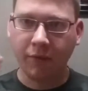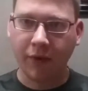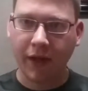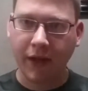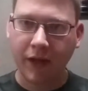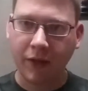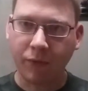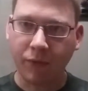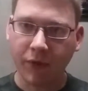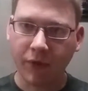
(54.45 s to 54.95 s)

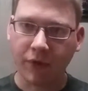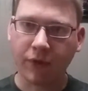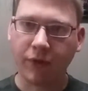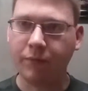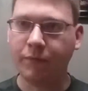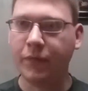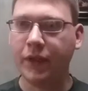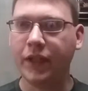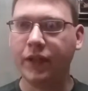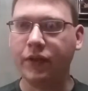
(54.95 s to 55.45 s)
but I will
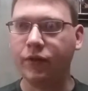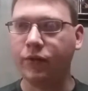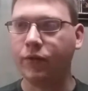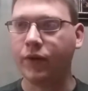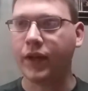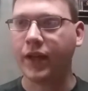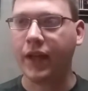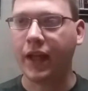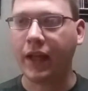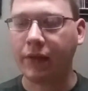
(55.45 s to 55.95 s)
be
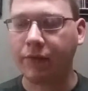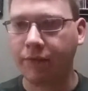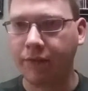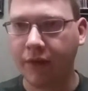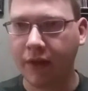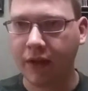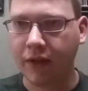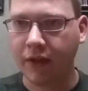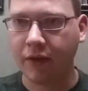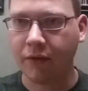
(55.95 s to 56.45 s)
doing game
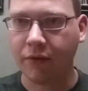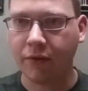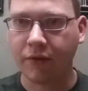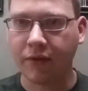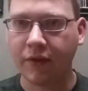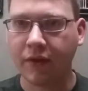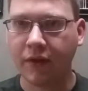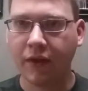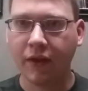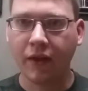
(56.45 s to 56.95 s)

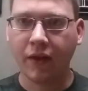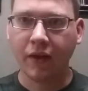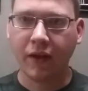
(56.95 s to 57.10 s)
videos.